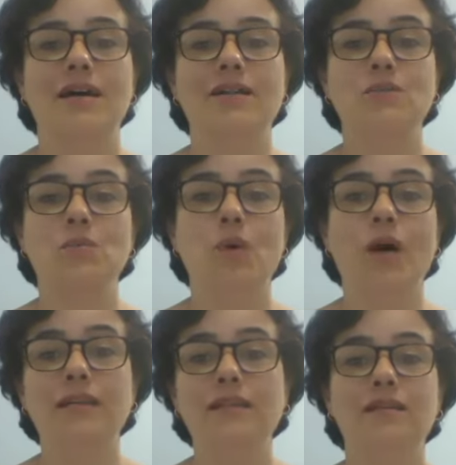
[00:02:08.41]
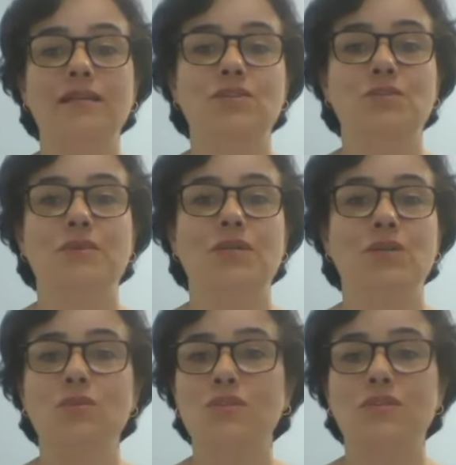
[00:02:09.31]
and why they need to be
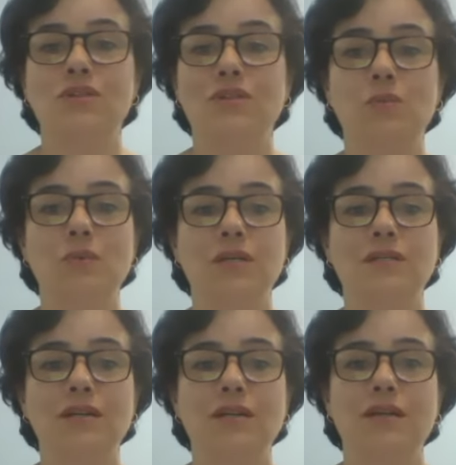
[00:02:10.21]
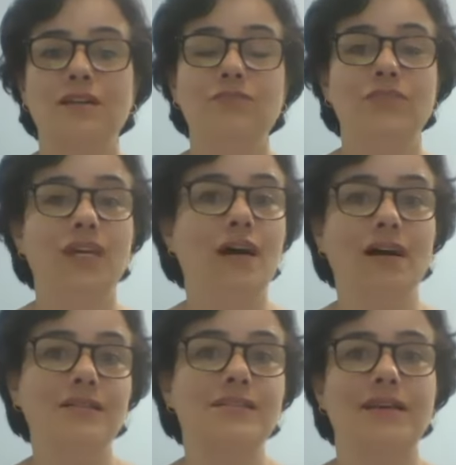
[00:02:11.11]
used in a word if they
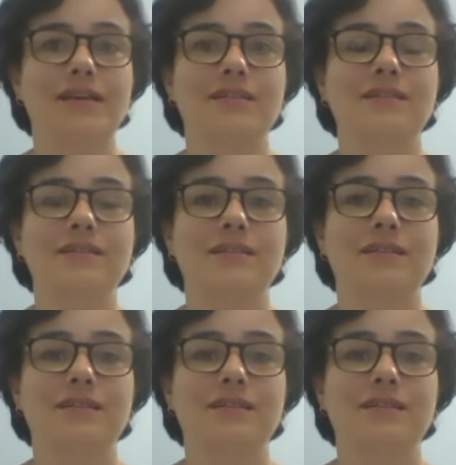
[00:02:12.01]
are silent.